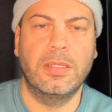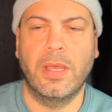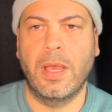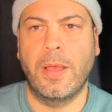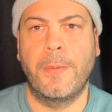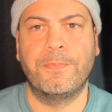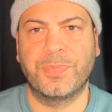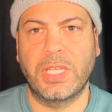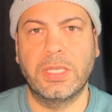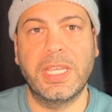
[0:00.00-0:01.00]
um,
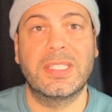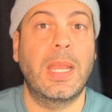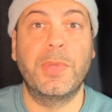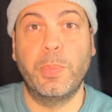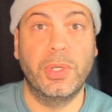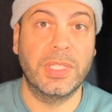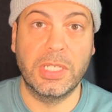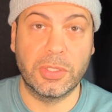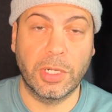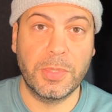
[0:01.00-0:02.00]
links that I'm going to put in the
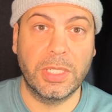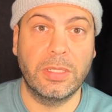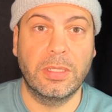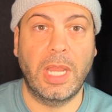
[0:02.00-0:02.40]
description.